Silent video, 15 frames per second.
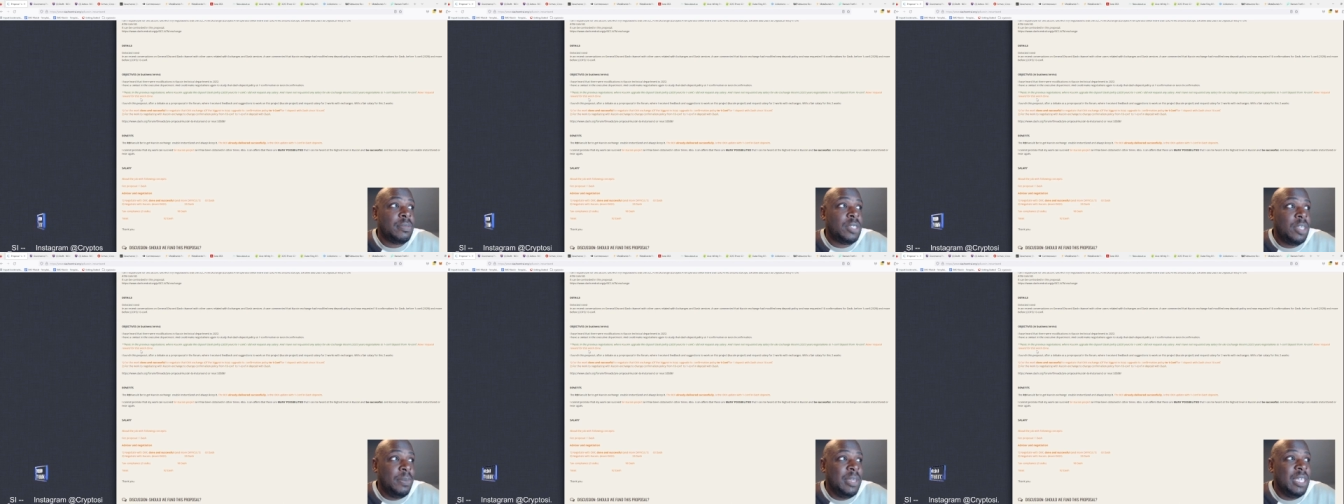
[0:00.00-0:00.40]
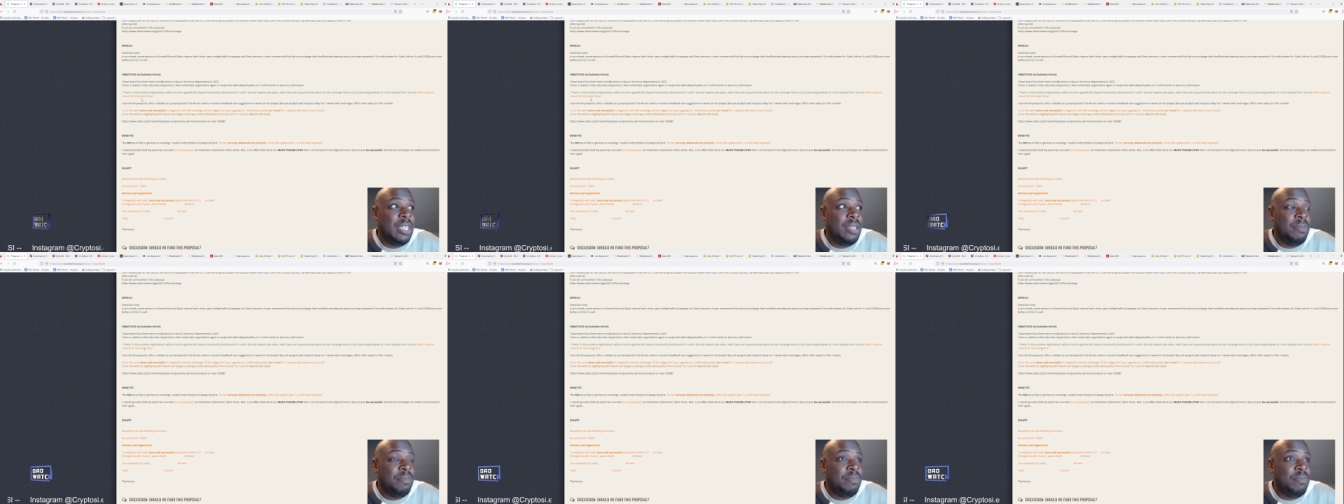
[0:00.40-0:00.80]
to
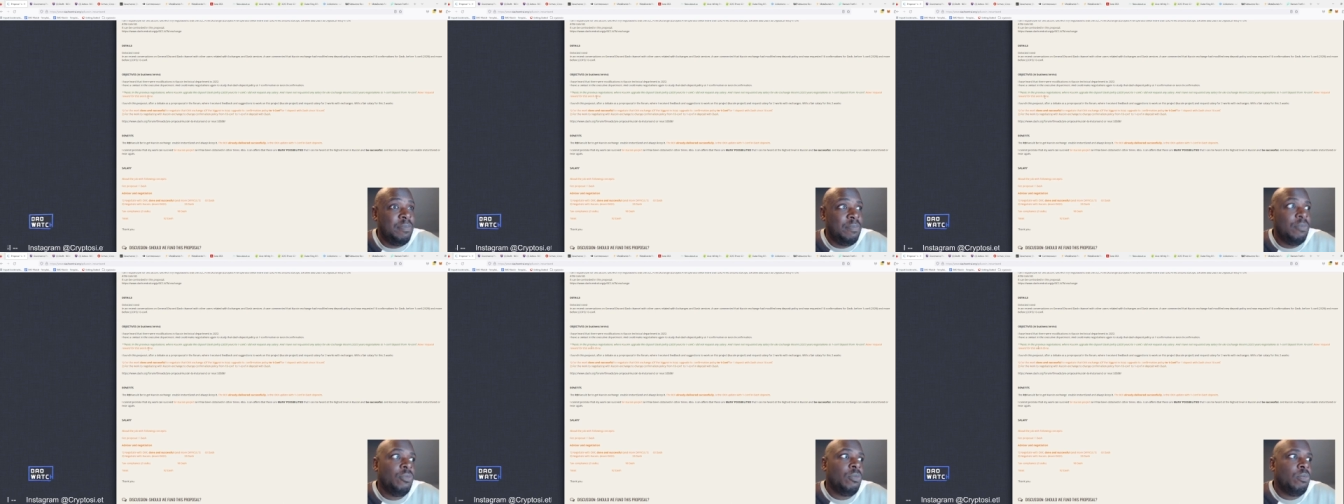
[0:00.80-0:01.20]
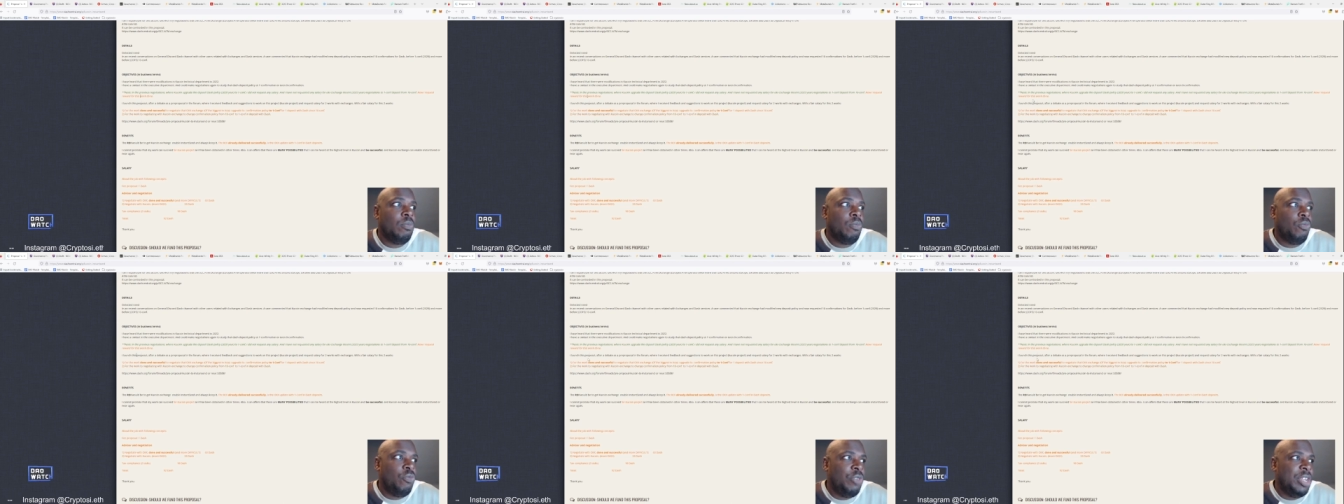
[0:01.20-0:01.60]
be
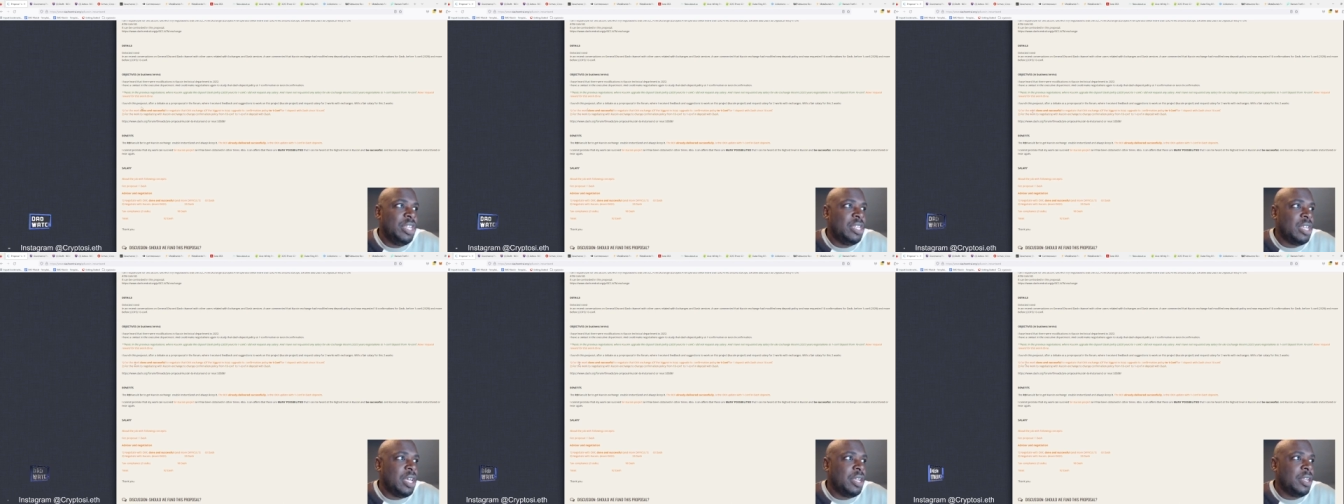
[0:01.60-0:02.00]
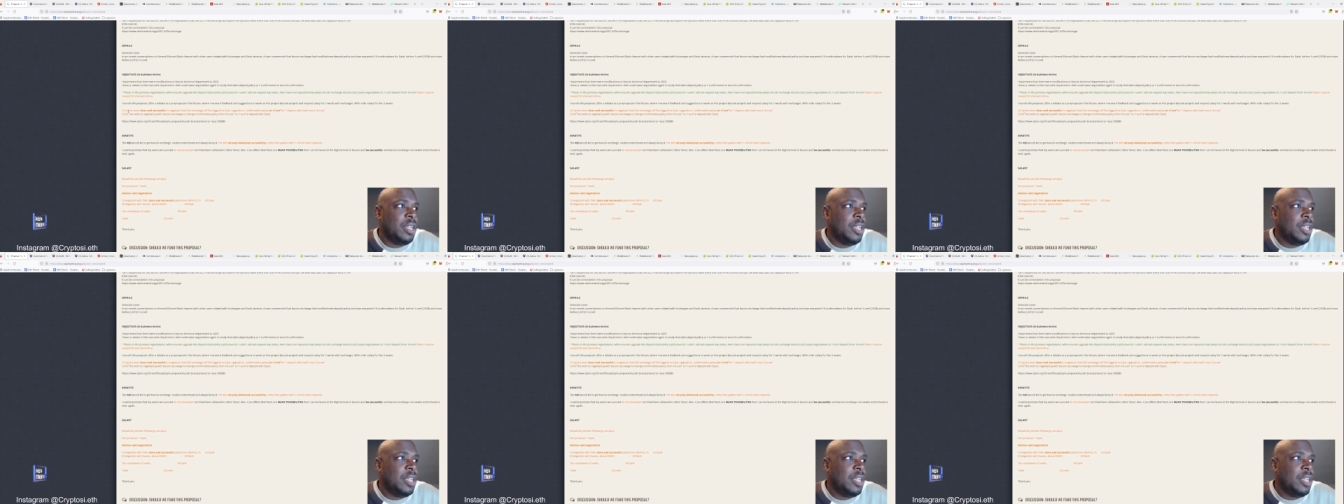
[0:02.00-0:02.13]
redone.